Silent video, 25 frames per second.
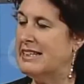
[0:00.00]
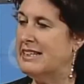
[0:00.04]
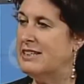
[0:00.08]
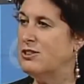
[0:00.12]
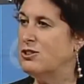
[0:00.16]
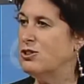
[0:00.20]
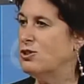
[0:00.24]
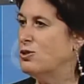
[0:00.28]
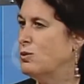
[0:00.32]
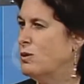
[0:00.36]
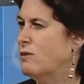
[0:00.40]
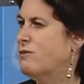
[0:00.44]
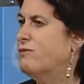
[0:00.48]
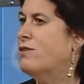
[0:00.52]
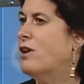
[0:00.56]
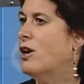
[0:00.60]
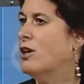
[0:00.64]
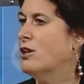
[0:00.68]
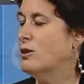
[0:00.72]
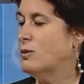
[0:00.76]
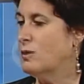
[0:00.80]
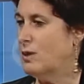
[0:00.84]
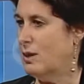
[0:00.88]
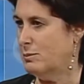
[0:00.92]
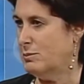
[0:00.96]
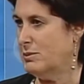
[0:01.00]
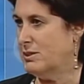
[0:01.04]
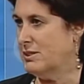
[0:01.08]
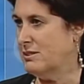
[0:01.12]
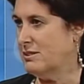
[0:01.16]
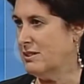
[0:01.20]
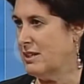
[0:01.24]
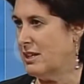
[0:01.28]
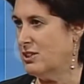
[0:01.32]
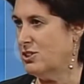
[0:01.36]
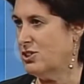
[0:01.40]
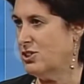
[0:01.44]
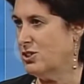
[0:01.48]
it leads to a follow-up
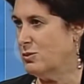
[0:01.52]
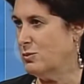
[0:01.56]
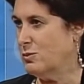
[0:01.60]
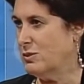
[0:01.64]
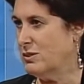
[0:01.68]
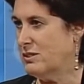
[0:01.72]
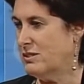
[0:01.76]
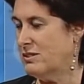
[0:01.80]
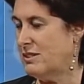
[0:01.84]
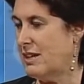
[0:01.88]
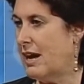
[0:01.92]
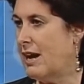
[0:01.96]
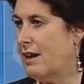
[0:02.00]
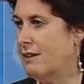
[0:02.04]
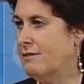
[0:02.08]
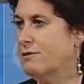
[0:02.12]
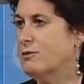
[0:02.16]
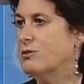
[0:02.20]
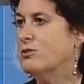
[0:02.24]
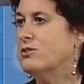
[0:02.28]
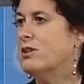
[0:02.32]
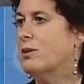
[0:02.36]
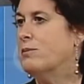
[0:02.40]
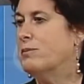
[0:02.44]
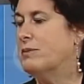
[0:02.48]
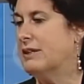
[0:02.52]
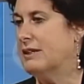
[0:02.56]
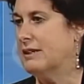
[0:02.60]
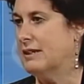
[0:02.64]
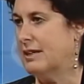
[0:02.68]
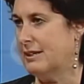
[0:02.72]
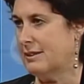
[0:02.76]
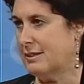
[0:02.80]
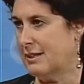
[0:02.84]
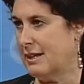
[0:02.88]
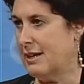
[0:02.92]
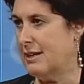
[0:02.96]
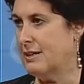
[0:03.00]
discussion with staff or something
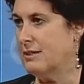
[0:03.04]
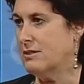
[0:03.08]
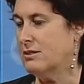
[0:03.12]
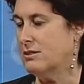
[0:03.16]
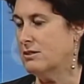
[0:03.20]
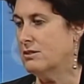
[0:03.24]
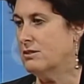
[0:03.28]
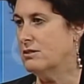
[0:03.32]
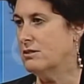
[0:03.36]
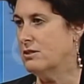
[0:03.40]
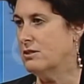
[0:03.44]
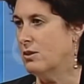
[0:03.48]
like that.